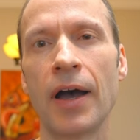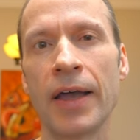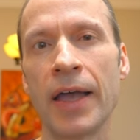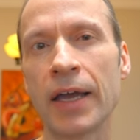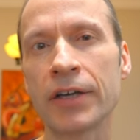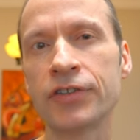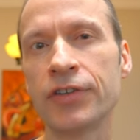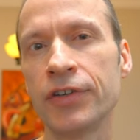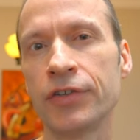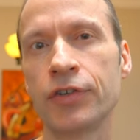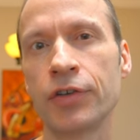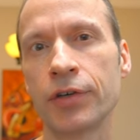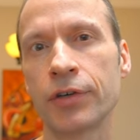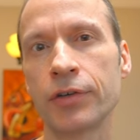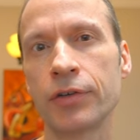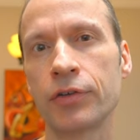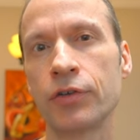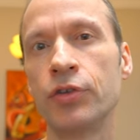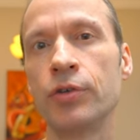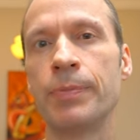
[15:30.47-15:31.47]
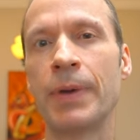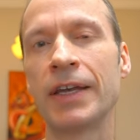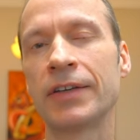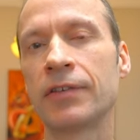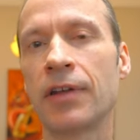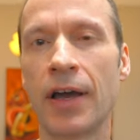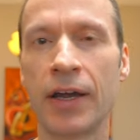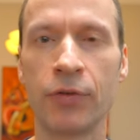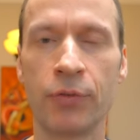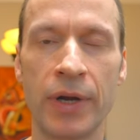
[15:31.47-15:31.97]
I actually took 2
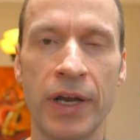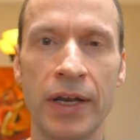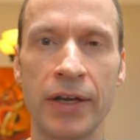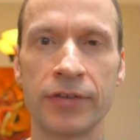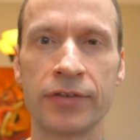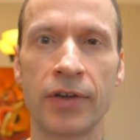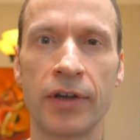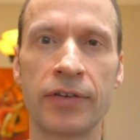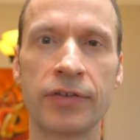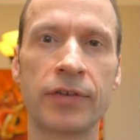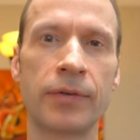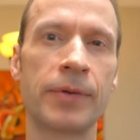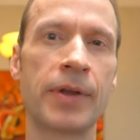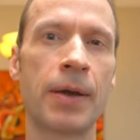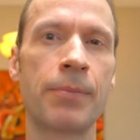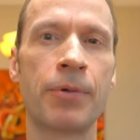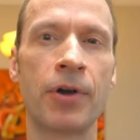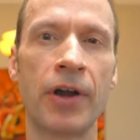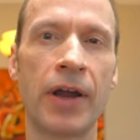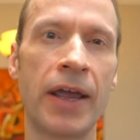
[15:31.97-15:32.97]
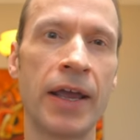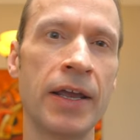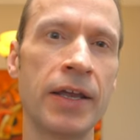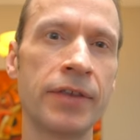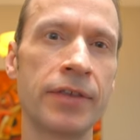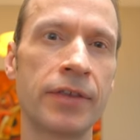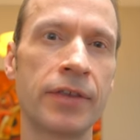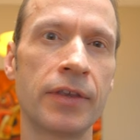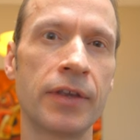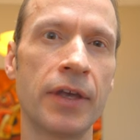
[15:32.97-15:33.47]
baseline readings on September
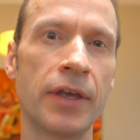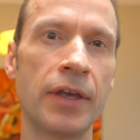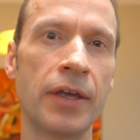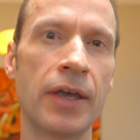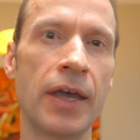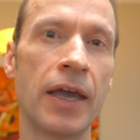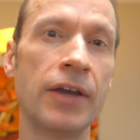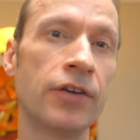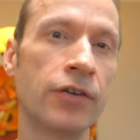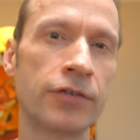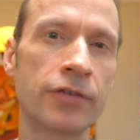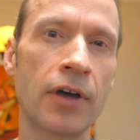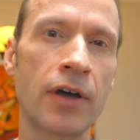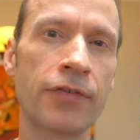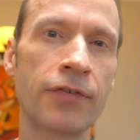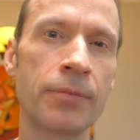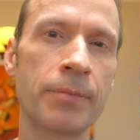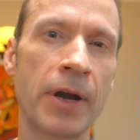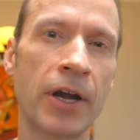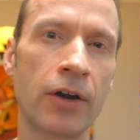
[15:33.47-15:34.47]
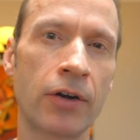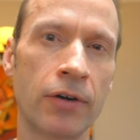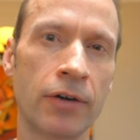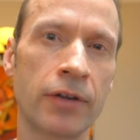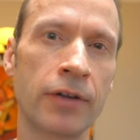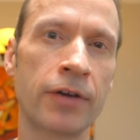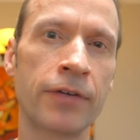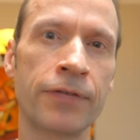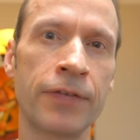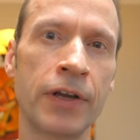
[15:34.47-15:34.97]
8th, and you saw from my
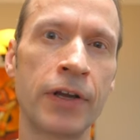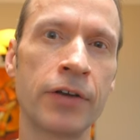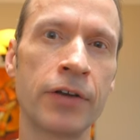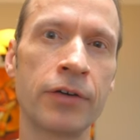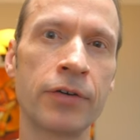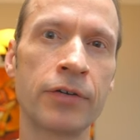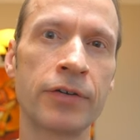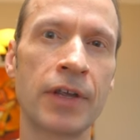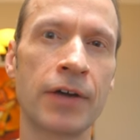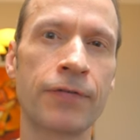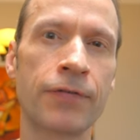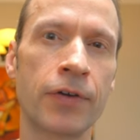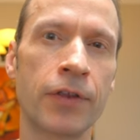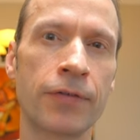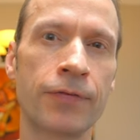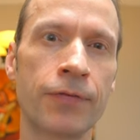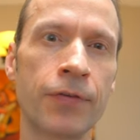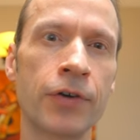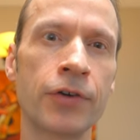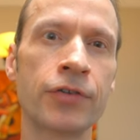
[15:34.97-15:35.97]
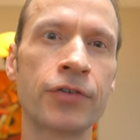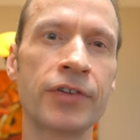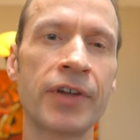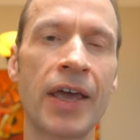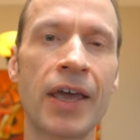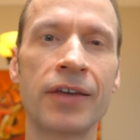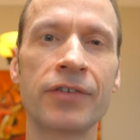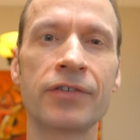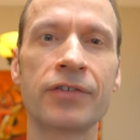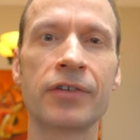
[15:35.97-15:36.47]
earlier video that for the first
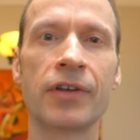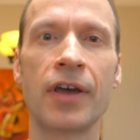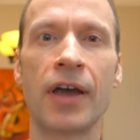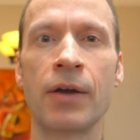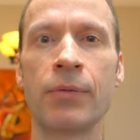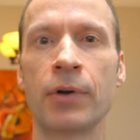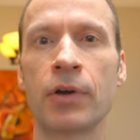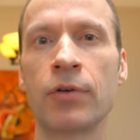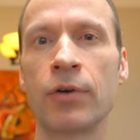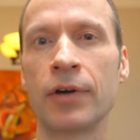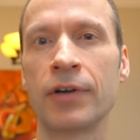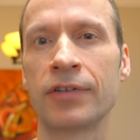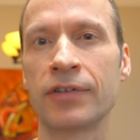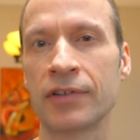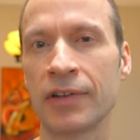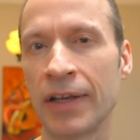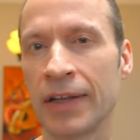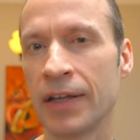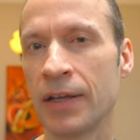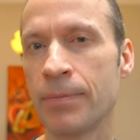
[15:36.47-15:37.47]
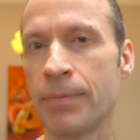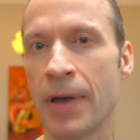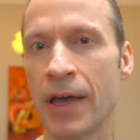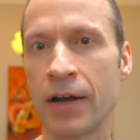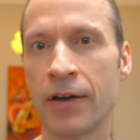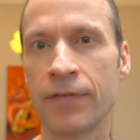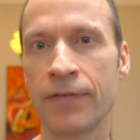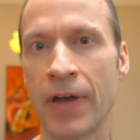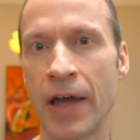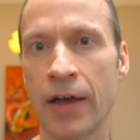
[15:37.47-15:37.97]
test, I recorded slightly
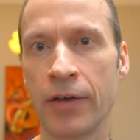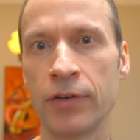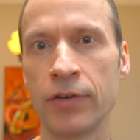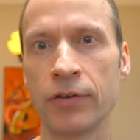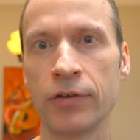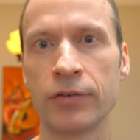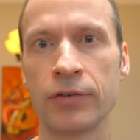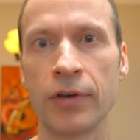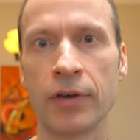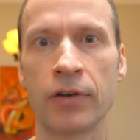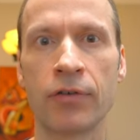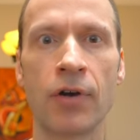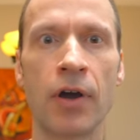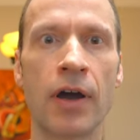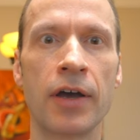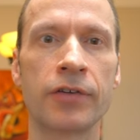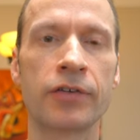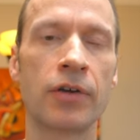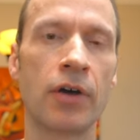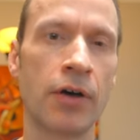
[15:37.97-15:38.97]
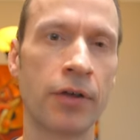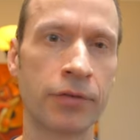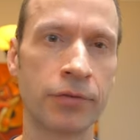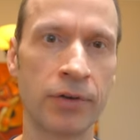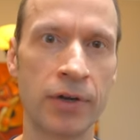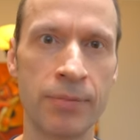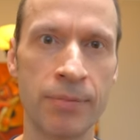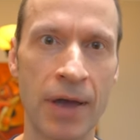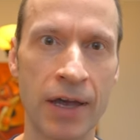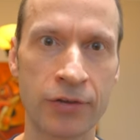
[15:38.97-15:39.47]
better values across all
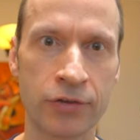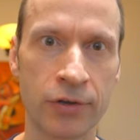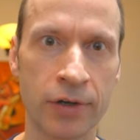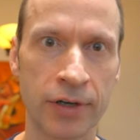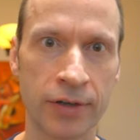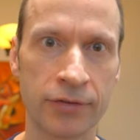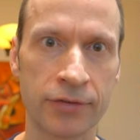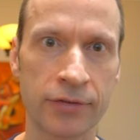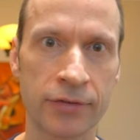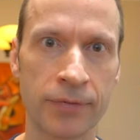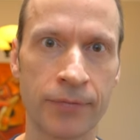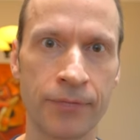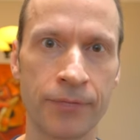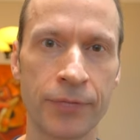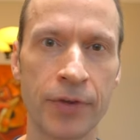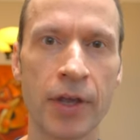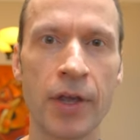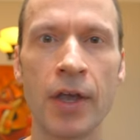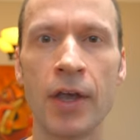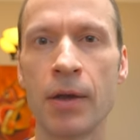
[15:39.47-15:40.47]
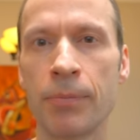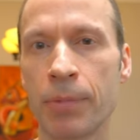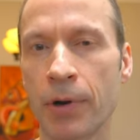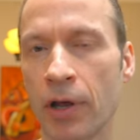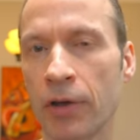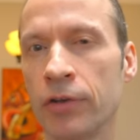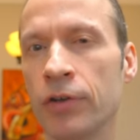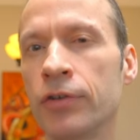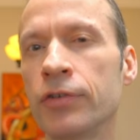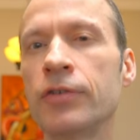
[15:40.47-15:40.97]
3 metrics. But
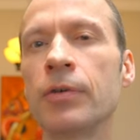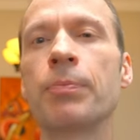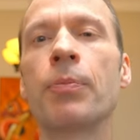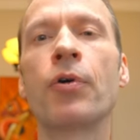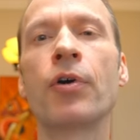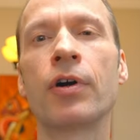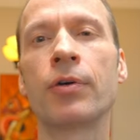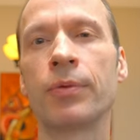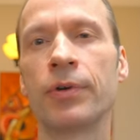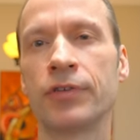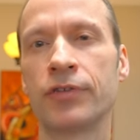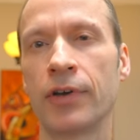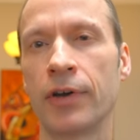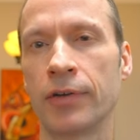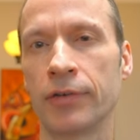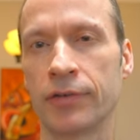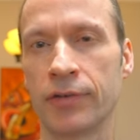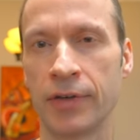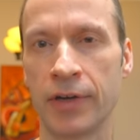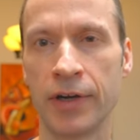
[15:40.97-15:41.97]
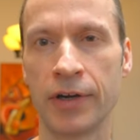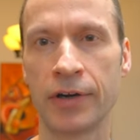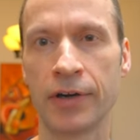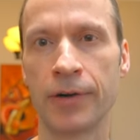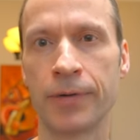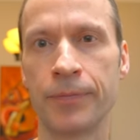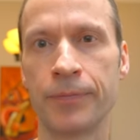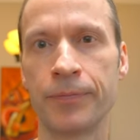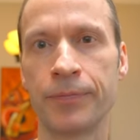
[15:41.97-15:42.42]
I'll use the poor results here.